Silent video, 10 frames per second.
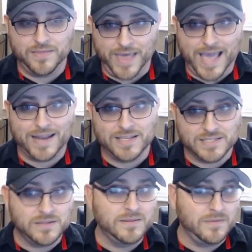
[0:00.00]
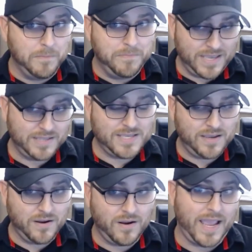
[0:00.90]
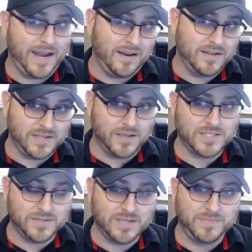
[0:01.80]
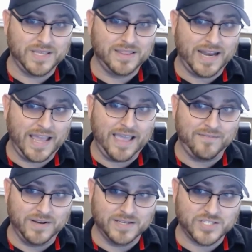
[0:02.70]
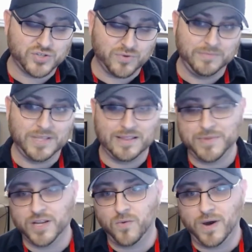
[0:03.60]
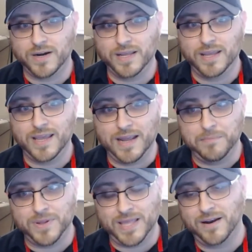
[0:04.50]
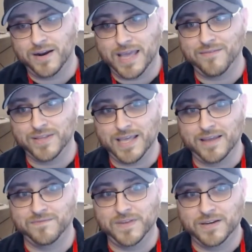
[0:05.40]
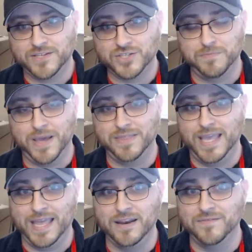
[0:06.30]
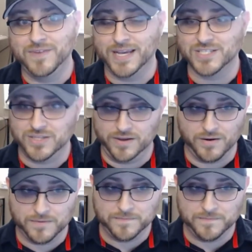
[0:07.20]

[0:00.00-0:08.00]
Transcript: That is the big tier, and it is also something that I have an extremely limited quantity, and I plan on having that finished by the end of next year.